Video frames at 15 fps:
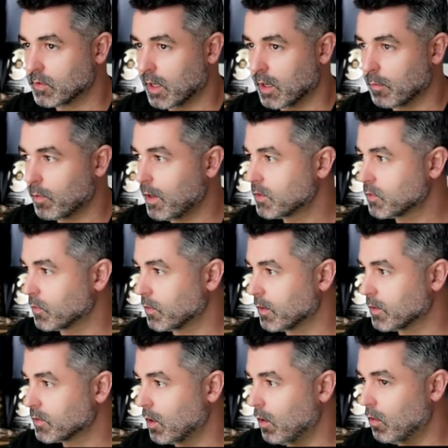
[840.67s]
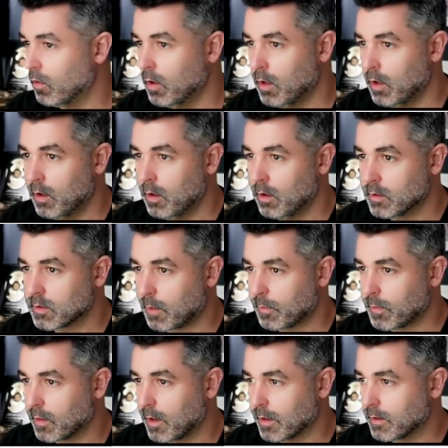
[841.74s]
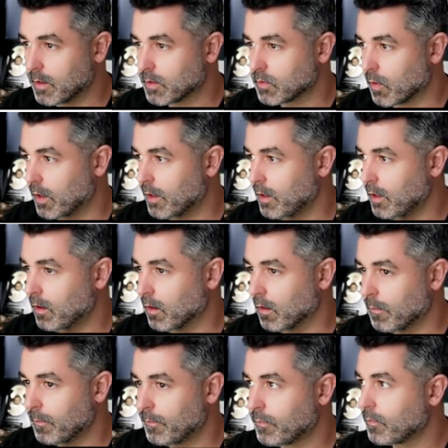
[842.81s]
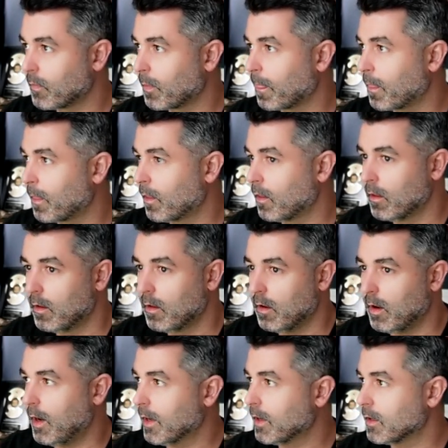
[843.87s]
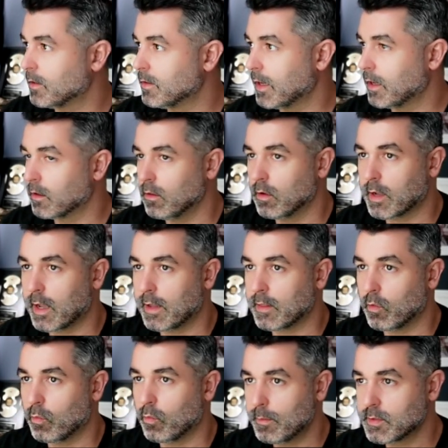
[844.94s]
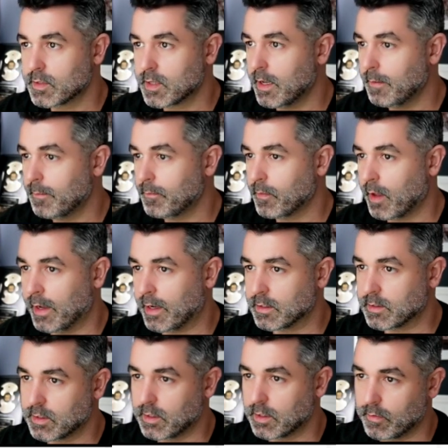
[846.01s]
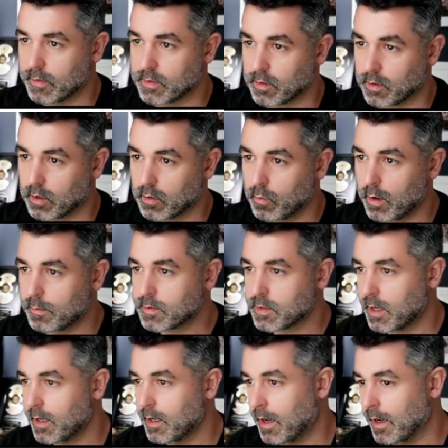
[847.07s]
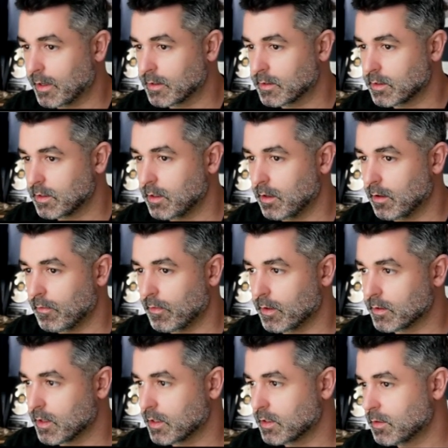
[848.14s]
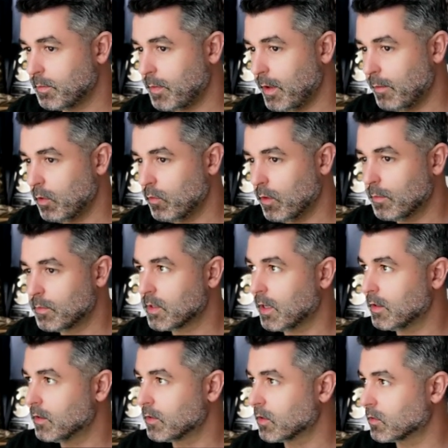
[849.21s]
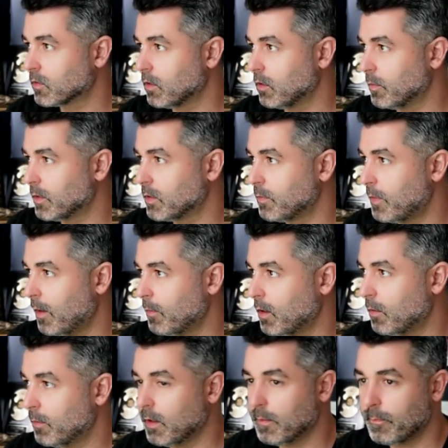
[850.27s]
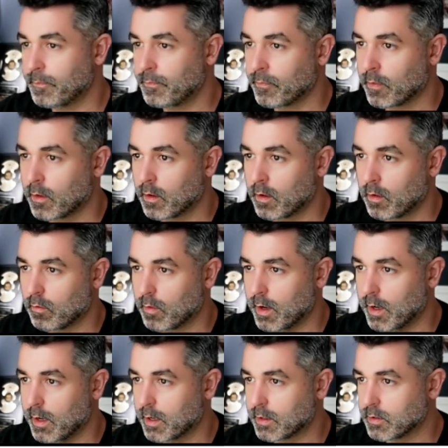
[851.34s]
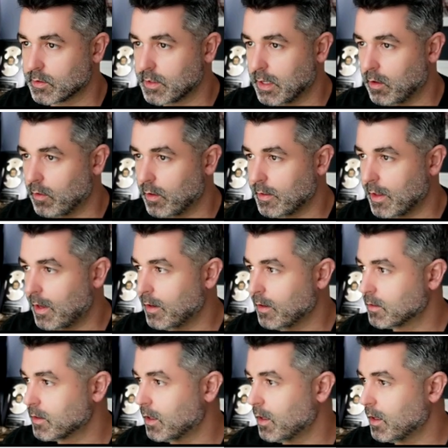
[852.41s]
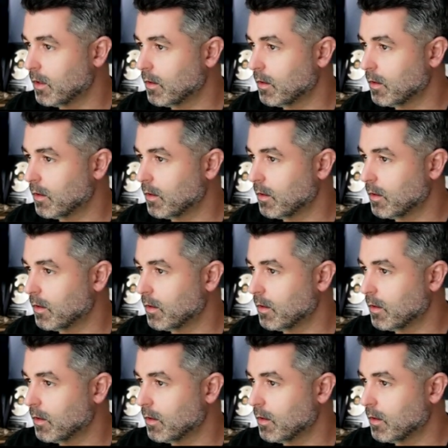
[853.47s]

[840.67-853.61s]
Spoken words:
price with it. So something like this right here, I can take a look at the website. I can see if it's a good website. I can see if it is a spammy website. This looks a little bit spammy to me, right? I can just tell that that is a,